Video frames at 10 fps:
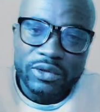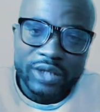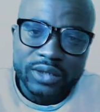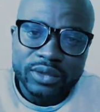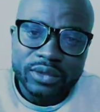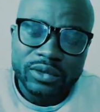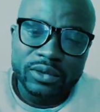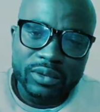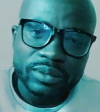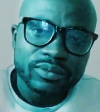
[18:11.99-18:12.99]
already,
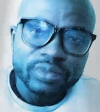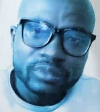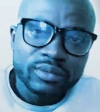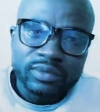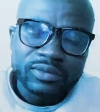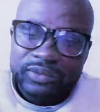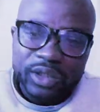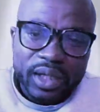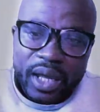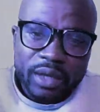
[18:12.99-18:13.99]
so
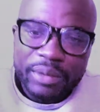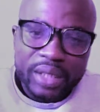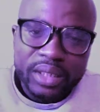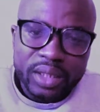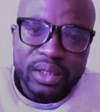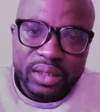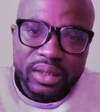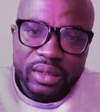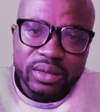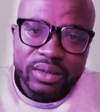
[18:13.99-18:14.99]
like my
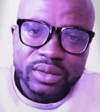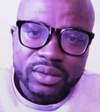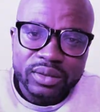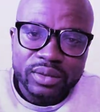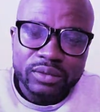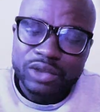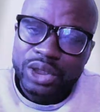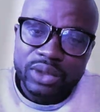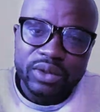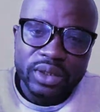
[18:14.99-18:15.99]
kids, what she don't